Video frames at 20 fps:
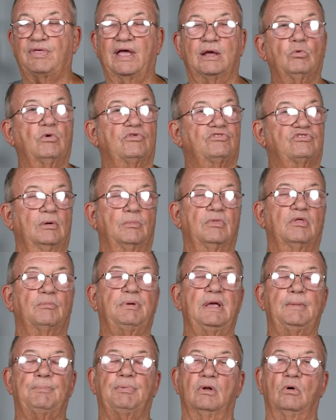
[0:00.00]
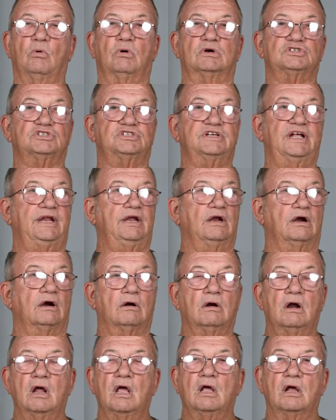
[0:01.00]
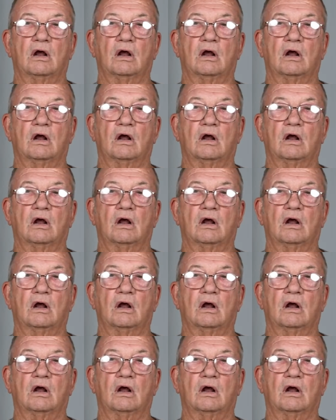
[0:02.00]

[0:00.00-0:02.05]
thing with some of the people on our city or,